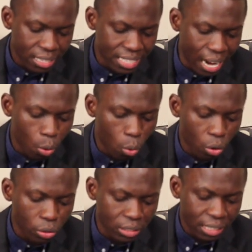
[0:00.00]
that
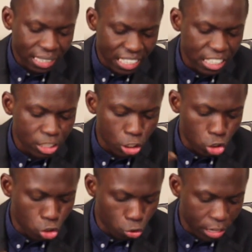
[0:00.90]
was in the
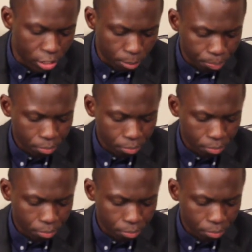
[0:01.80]
trench.